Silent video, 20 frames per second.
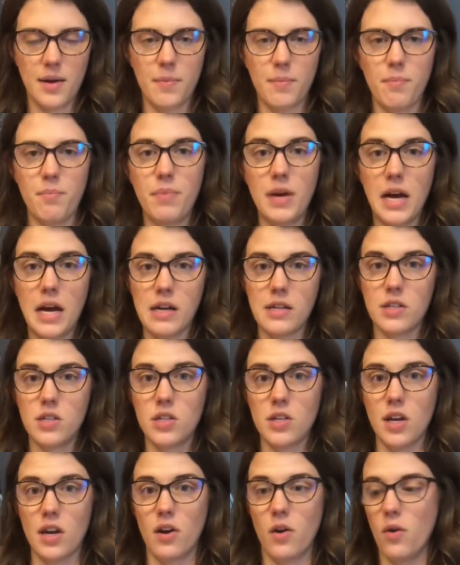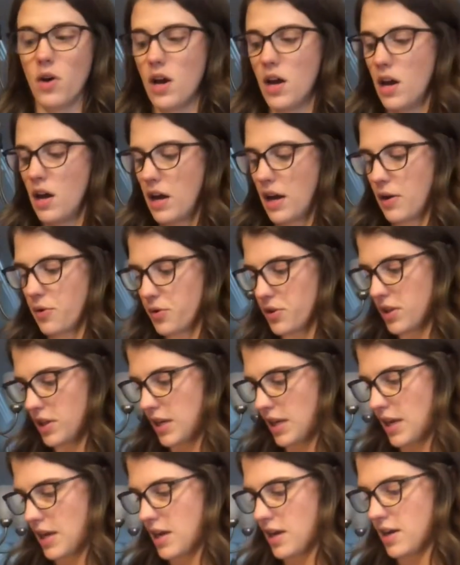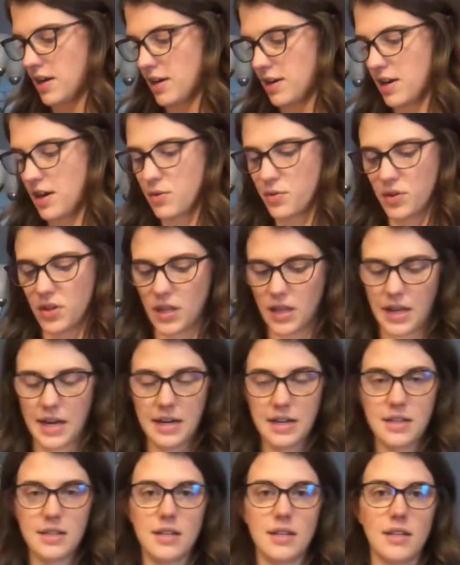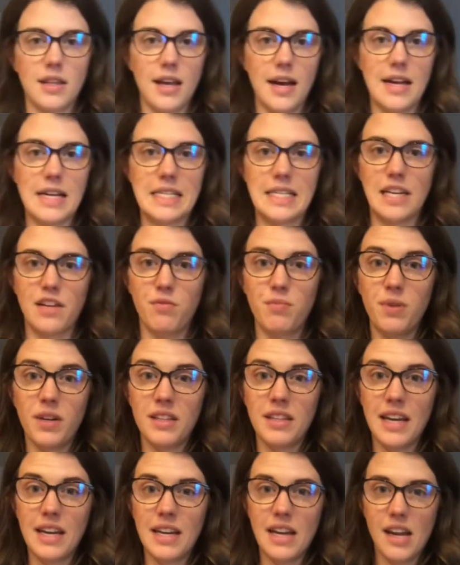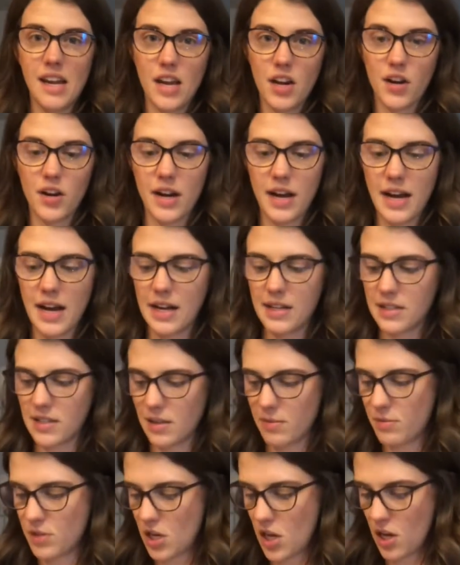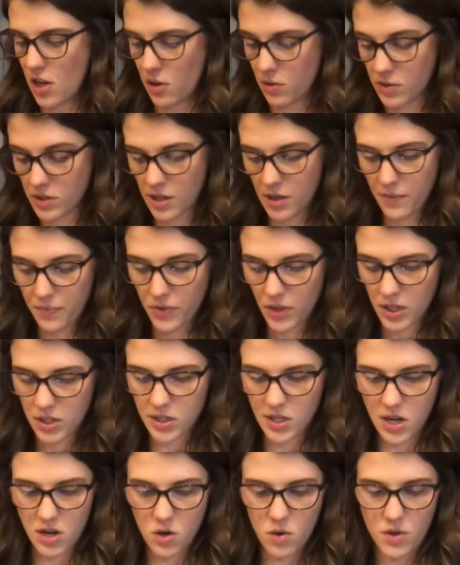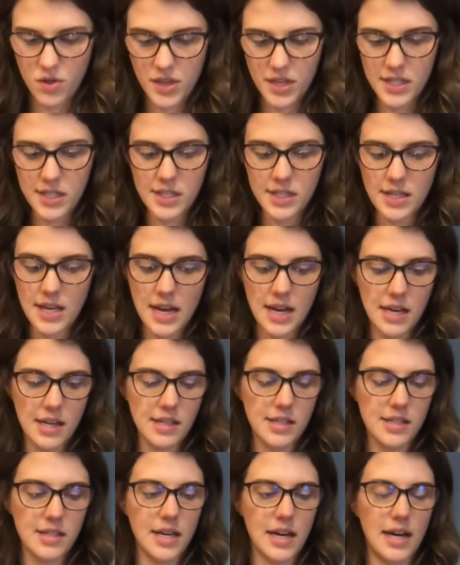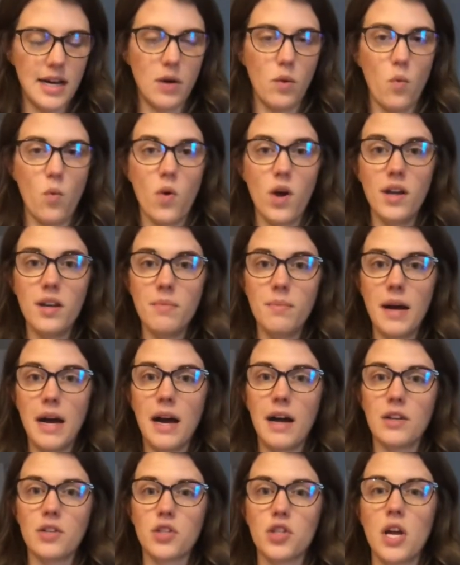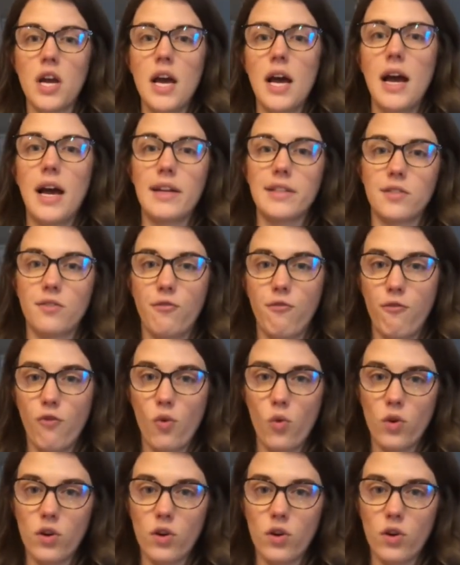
pesto. I really liked the idea of putting that in here, and I had some to use. So this says that one batch has 4